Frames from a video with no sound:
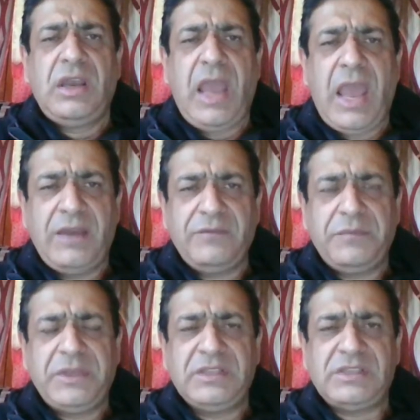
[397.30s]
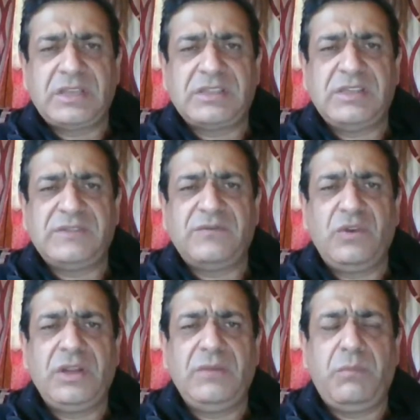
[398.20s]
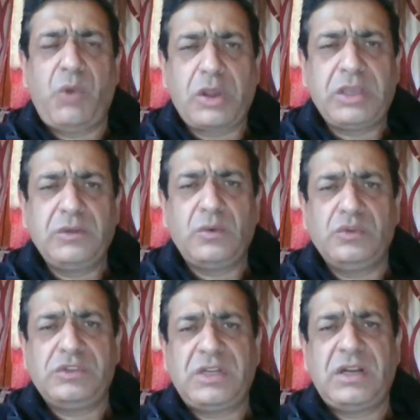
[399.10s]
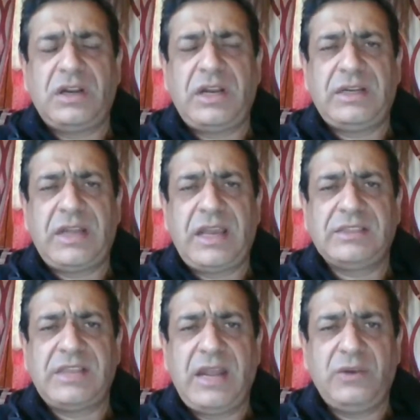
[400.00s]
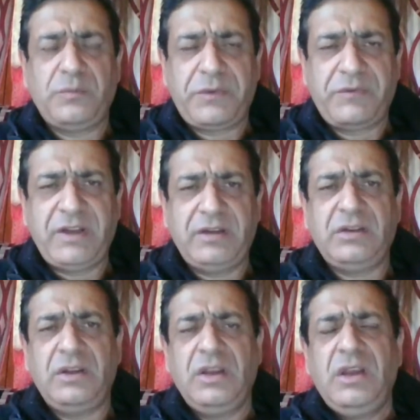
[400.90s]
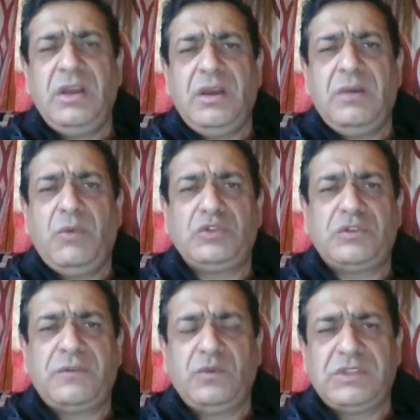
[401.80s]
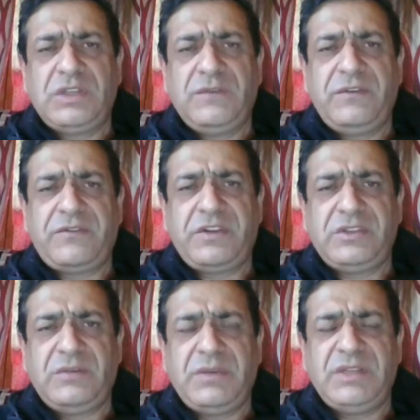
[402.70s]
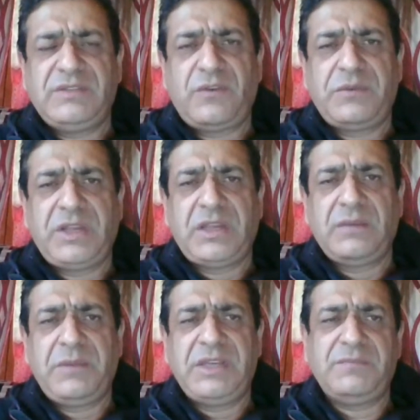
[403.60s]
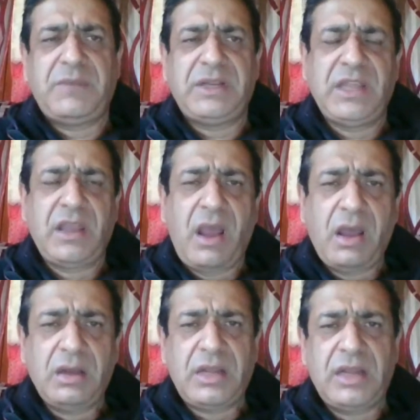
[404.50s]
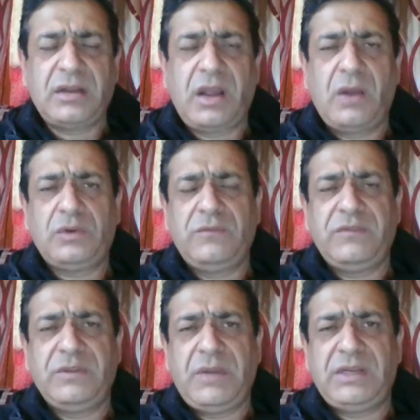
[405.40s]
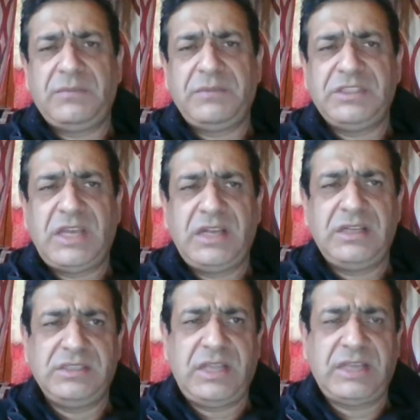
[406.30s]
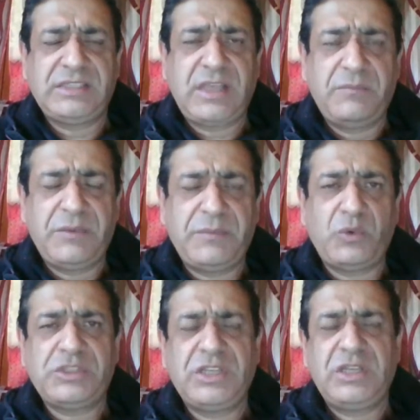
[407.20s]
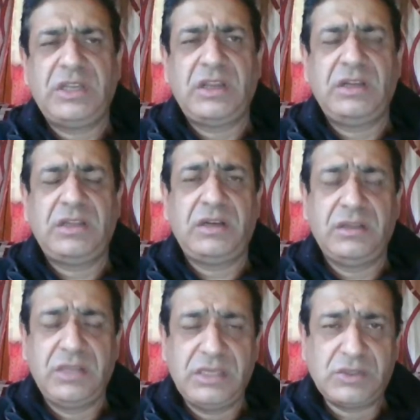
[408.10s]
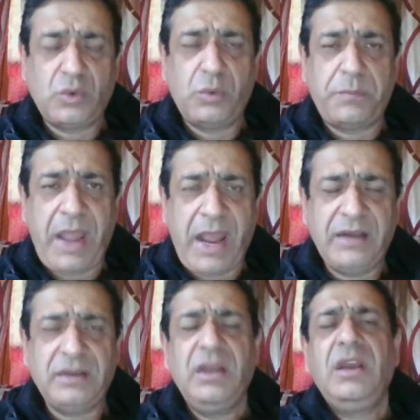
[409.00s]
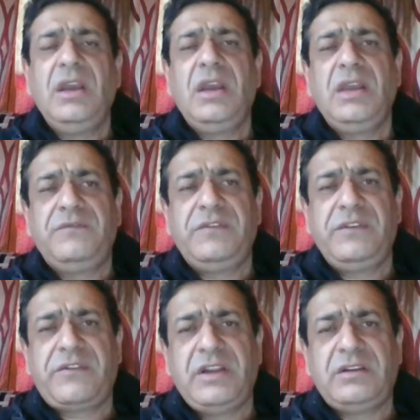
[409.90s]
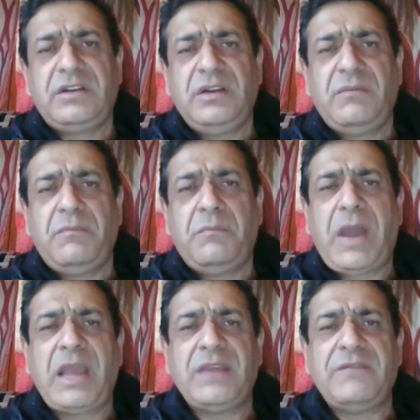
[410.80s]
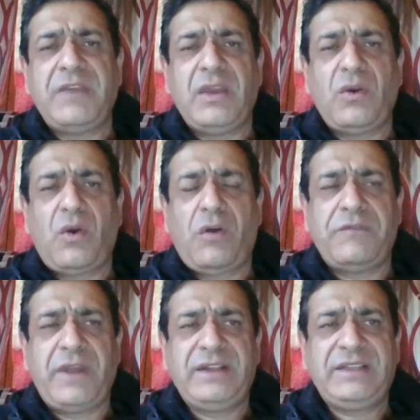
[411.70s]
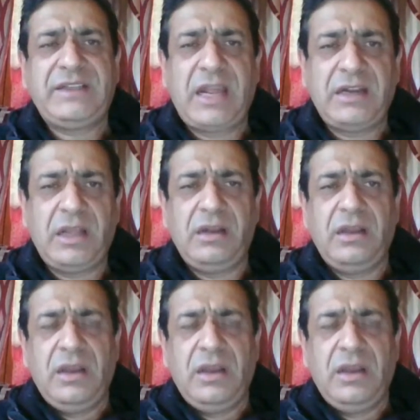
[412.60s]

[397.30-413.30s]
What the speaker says: have been successful in blocking those terror attacks and to prevent most of those infiltration bids from taking place. But they are encountered with multiple challenges. Like some reports indicate that this group had infiltrated by way of a tunnel.